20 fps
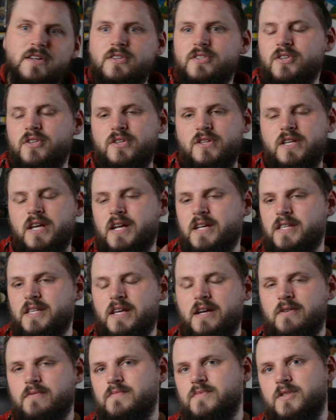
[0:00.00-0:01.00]
So check us
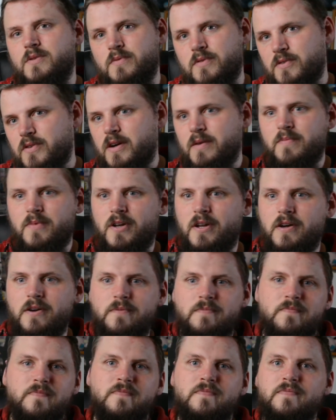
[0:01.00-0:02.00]
out, subscribe
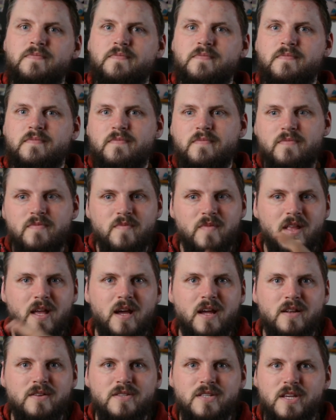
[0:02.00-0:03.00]
below,
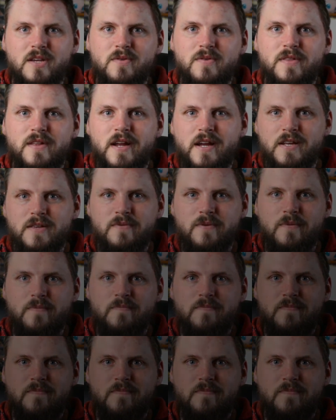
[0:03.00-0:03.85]
and I'll see you in the next one.